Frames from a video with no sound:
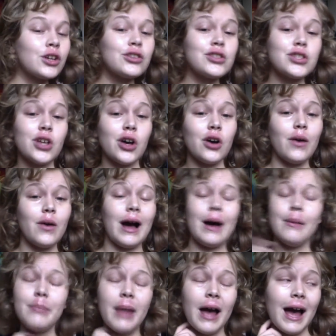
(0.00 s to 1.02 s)
So
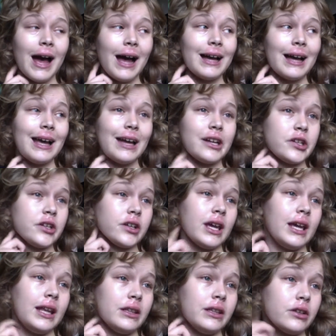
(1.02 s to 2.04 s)
I'm back. I took
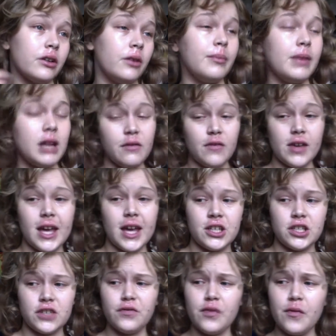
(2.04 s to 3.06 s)
a little mini
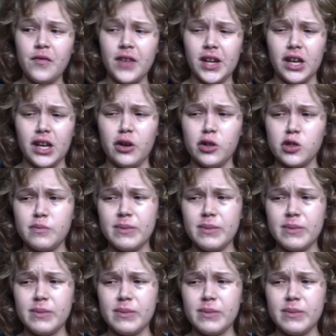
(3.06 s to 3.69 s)
vacation from videos